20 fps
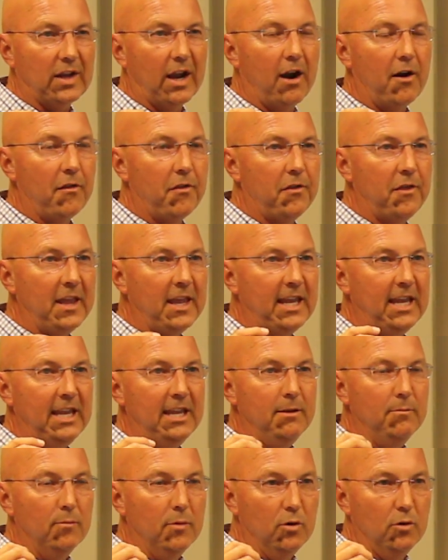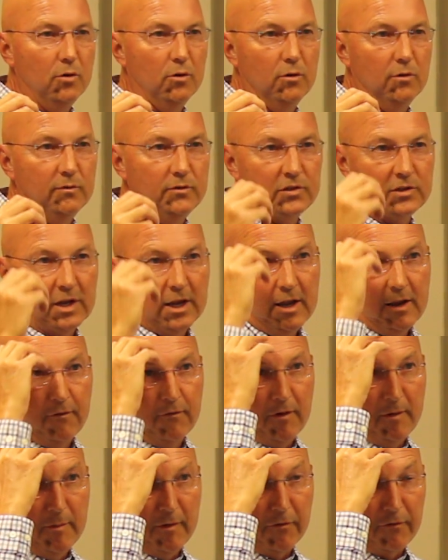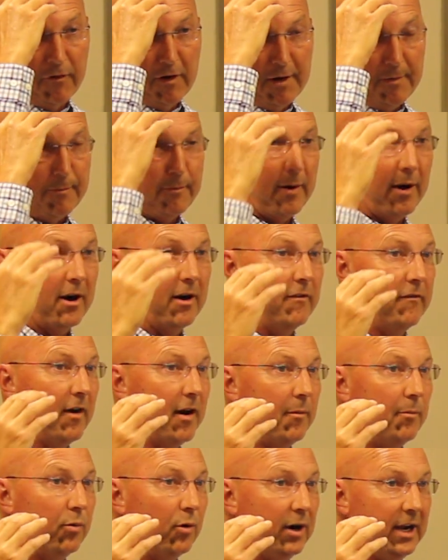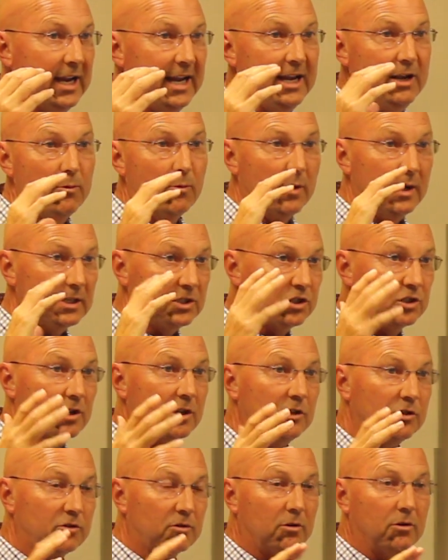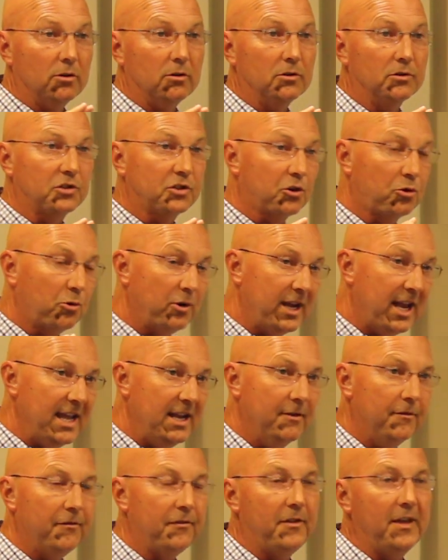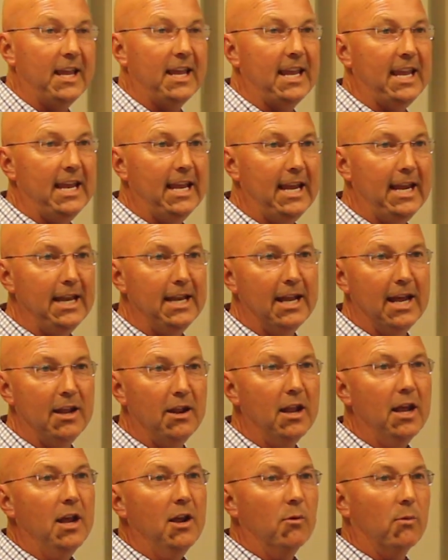our thinking moves from the front part of our brain, which controls creative thinking and